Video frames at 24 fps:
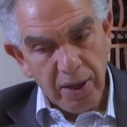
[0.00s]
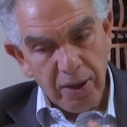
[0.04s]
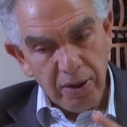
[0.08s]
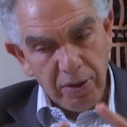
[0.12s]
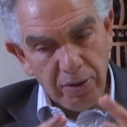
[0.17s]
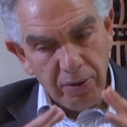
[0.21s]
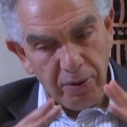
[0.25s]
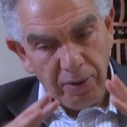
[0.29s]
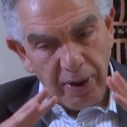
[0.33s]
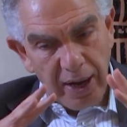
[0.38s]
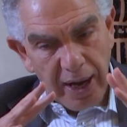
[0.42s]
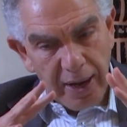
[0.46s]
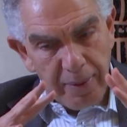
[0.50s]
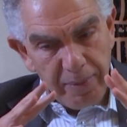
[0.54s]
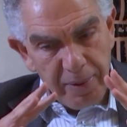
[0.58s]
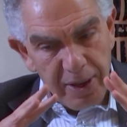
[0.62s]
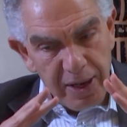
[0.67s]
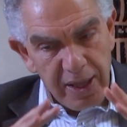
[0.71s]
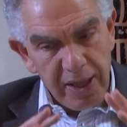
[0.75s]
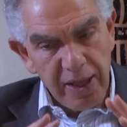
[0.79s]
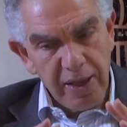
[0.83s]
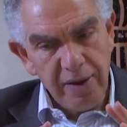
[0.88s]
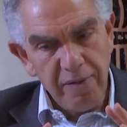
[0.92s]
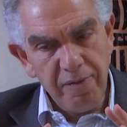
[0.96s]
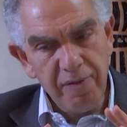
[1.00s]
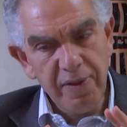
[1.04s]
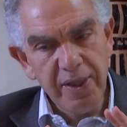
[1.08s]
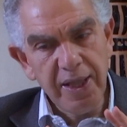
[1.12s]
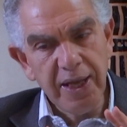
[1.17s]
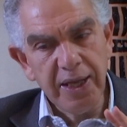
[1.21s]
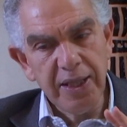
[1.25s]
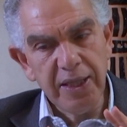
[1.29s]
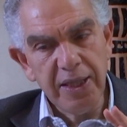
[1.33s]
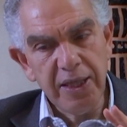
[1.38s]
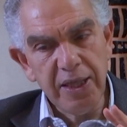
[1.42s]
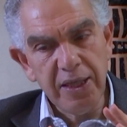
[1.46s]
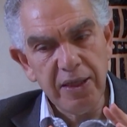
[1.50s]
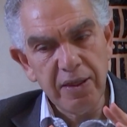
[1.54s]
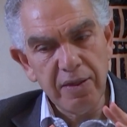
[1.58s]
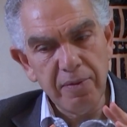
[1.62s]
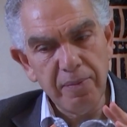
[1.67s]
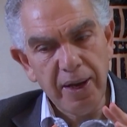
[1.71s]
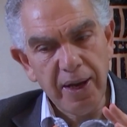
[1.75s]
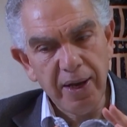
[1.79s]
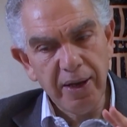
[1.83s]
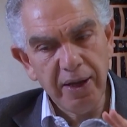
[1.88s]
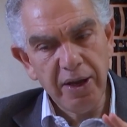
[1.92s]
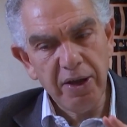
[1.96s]
So I believe that this
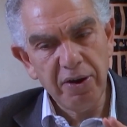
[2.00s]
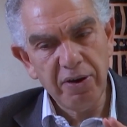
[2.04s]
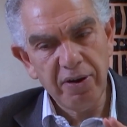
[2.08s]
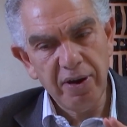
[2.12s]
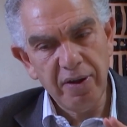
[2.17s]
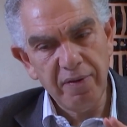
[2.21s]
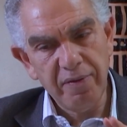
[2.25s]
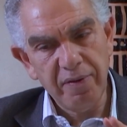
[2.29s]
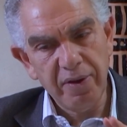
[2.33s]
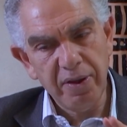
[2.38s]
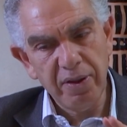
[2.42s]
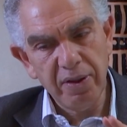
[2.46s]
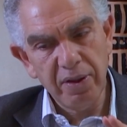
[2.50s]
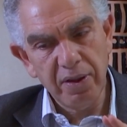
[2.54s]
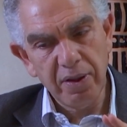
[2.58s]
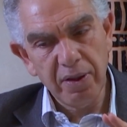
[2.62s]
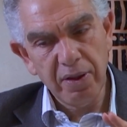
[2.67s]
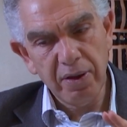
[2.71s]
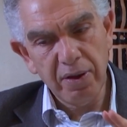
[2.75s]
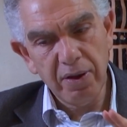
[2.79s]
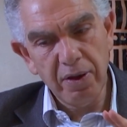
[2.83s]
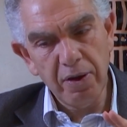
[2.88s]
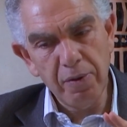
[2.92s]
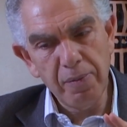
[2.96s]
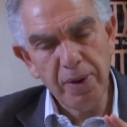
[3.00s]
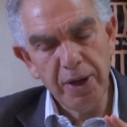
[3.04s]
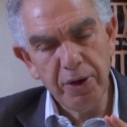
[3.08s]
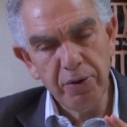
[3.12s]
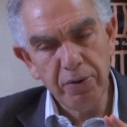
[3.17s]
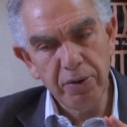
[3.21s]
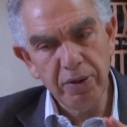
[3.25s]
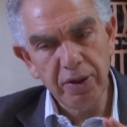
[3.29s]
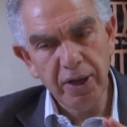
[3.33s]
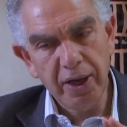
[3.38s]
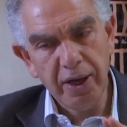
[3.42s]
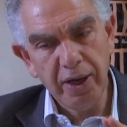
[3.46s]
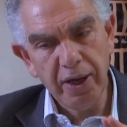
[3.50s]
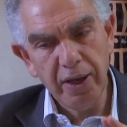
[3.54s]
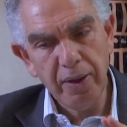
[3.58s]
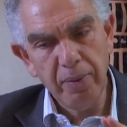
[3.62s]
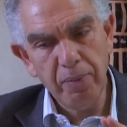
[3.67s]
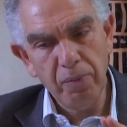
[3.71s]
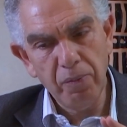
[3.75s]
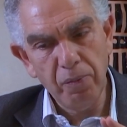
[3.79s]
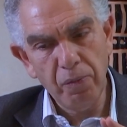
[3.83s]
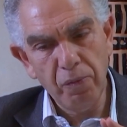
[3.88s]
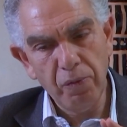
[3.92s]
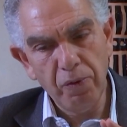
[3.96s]
Marrakesh event come at a
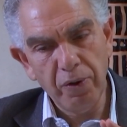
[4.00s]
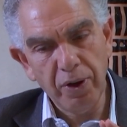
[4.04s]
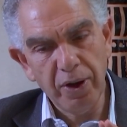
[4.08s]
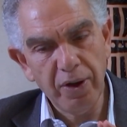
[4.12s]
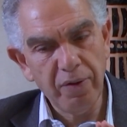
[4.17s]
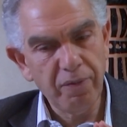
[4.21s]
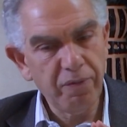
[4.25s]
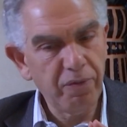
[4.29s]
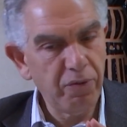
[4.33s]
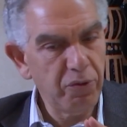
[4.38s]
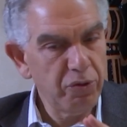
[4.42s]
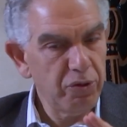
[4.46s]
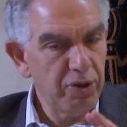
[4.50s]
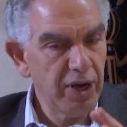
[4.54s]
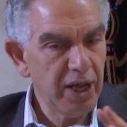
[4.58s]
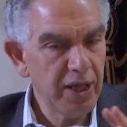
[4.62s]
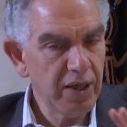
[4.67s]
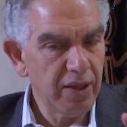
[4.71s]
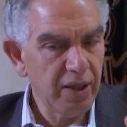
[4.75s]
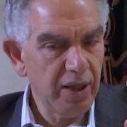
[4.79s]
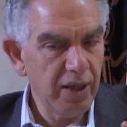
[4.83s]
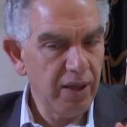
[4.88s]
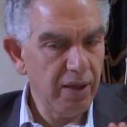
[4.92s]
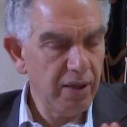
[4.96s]
time where for the last,